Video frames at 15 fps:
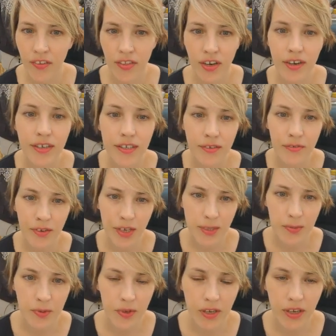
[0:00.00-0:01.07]
There is a
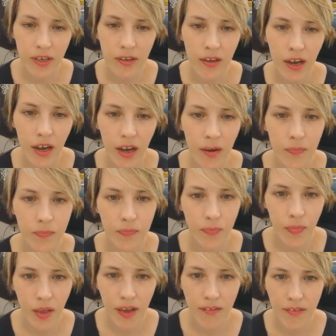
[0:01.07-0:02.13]
Facebook
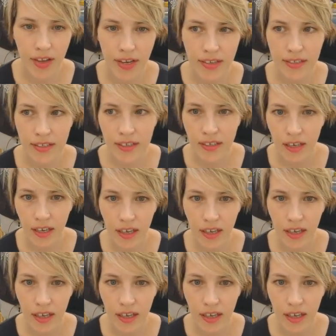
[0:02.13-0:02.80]
event